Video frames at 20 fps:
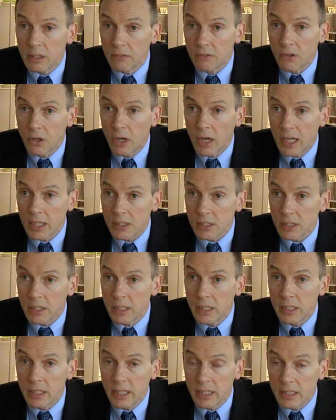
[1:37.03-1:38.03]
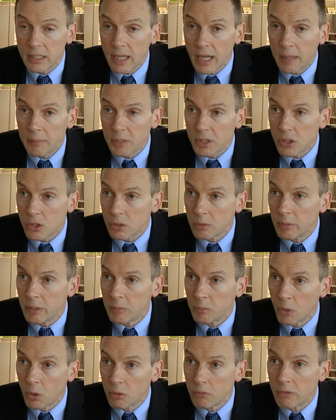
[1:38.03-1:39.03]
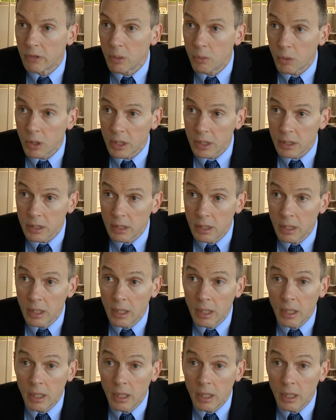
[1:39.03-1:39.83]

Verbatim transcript: of costly and time-consuming mold rework,